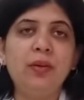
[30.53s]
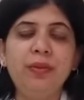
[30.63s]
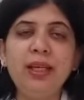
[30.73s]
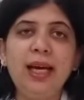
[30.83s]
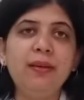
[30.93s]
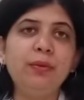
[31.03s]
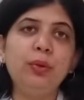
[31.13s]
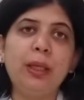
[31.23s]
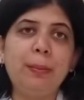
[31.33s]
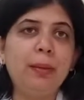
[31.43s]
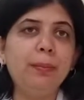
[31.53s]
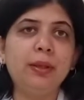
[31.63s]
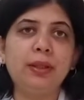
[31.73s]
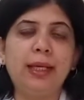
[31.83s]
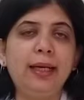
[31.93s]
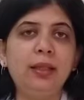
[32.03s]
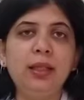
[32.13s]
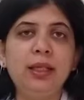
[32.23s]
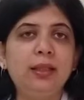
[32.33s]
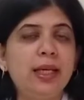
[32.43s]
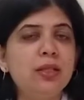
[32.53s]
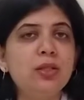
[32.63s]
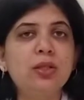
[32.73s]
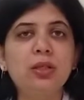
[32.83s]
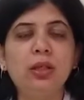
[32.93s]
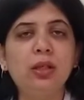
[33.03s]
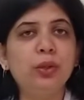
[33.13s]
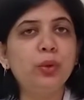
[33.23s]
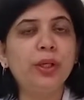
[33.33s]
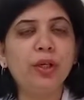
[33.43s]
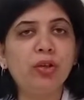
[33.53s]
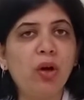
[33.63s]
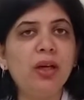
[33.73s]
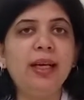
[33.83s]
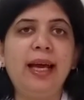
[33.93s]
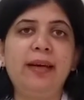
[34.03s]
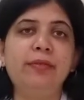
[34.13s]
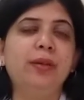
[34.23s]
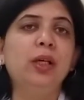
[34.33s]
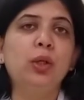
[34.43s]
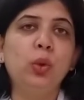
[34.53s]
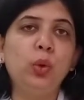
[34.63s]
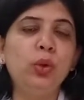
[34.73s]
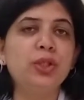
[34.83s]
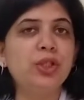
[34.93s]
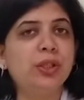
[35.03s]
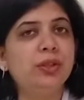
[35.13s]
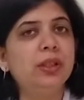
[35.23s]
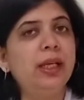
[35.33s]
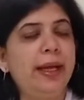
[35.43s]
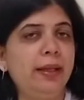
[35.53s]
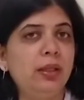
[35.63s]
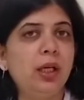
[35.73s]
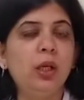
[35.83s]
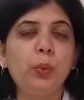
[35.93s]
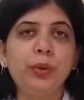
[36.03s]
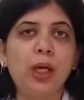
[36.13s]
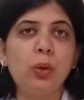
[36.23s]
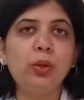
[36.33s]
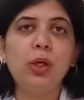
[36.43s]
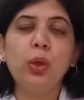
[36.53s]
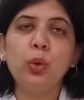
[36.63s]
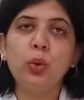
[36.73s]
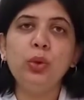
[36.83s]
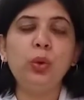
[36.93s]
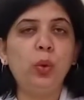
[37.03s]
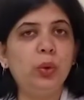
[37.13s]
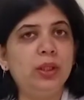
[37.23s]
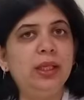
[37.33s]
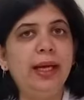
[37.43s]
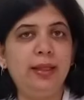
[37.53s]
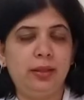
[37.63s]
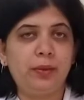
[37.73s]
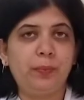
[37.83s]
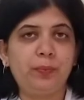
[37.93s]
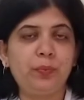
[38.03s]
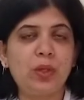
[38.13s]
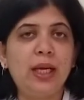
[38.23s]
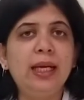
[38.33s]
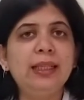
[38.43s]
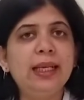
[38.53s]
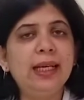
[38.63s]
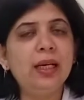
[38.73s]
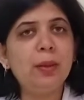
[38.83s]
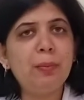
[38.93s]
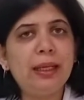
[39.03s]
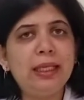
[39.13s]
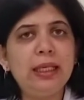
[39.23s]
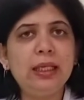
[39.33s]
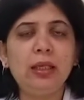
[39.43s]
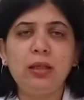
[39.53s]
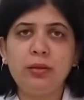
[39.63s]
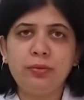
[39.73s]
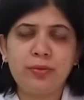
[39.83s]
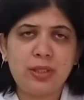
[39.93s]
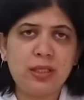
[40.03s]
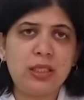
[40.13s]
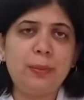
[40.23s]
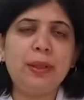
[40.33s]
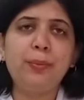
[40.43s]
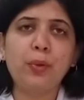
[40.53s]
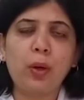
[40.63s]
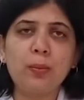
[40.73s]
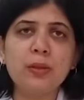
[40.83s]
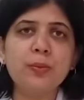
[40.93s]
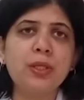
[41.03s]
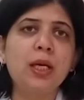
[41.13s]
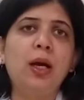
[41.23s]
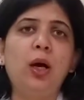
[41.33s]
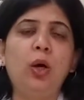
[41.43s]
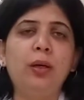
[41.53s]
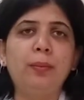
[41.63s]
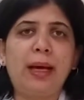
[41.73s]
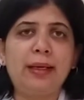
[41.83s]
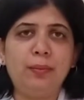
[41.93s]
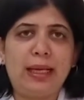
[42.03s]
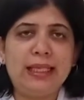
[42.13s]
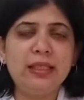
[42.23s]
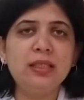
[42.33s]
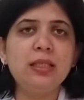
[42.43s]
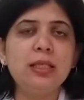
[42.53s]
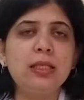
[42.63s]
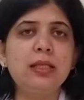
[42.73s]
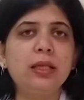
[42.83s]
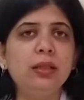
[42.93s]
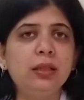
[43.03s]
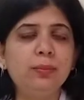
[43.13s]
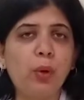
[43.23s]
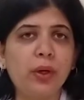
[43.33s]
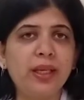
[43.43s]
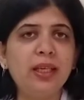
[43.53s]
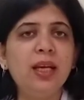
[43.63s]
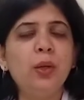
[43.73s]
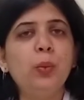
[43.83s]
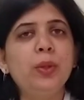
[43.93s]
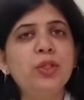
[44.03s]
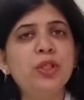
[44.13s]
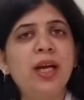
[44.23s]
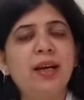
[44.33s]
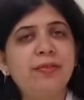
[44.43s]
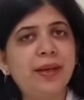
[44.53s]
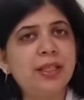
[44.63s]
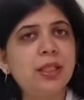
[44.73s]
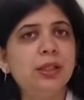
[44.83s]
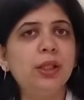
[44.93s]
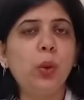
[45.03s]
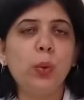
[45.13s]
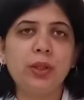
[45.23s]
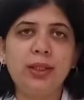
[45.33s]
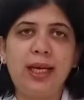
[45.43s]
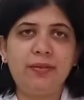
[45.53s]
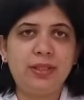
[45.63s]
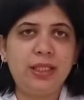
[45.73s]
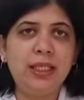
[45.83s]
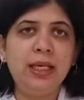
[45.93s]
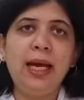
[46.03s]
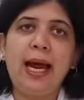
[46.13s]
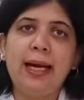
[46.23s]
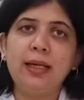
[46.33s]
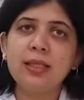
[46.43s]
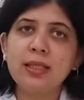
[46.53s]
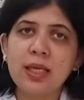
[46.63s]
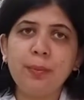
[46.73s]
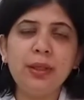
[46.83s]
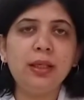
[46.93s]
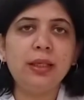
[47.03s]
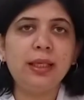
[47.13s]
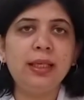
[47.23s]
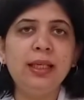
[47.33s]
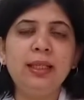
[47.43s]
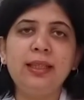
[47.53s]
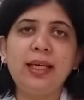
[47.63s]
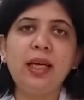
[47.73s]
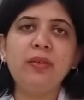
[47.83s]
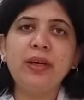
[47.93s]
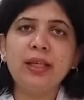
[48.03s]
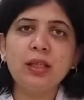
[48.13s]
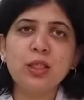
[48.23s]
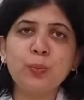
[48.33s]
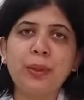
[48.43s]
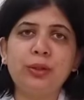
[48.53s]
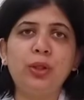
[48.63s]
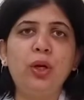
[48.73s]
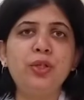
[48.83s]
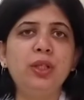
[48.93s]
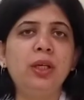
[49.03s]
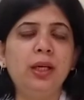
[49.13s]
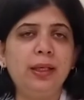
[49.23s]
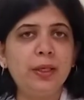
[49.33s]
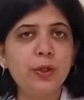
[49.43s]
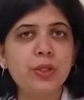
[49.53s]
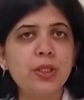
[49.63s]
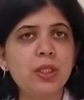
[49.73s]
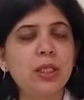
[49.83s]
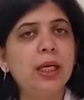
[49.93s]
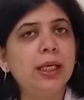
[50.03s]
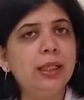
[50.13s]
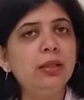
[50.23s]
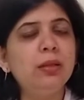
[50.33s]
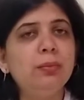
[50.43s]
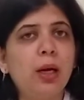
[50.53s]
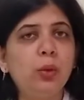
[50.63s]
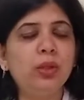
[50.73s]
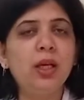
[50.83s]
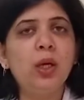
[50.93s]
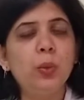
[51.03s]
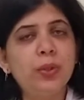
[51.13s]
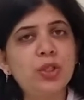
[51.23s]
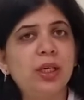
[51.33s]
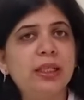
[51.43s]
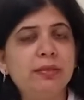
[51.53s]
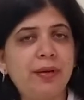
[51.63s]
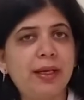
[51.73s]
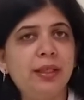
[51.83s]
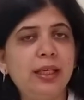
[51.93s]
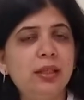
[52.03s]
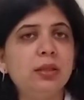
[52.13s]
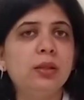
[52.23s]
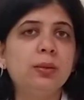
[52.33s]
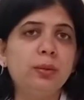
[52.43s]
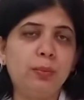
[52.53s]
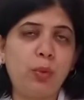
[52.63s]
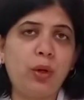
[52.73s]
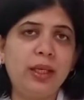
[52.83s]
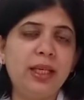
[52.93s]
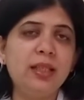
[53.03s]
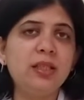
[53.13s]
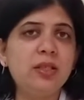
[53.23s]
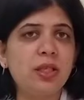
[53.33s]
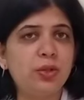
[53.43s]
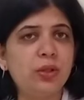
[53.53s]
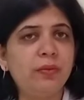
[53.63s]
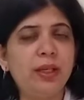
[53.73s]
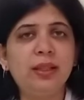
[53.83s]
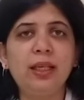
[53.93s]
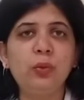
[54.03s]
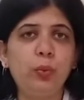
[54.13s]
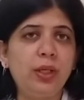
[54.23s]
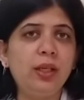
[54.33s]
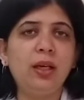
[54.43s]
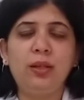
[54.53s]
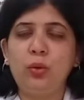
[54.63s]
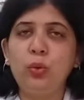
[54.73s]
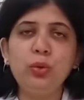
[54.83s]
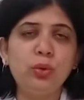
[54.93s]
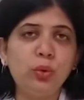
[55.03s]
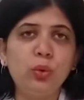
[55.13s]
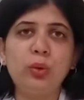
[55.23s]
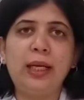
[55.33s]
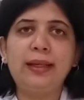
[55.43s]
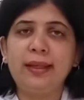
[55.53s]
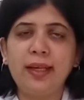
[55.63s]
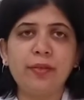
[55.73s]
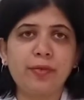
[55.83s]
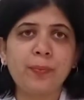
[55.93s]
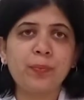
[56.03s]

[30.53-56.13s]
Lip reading: We have to remember that you cannot have good general health without good oral health. There are many systemic problems or malignancies in the body which affect the oral cavity, and similarly there are various pathologic conditions in the mouth which are affecting the body in such a way that we don't know that enough.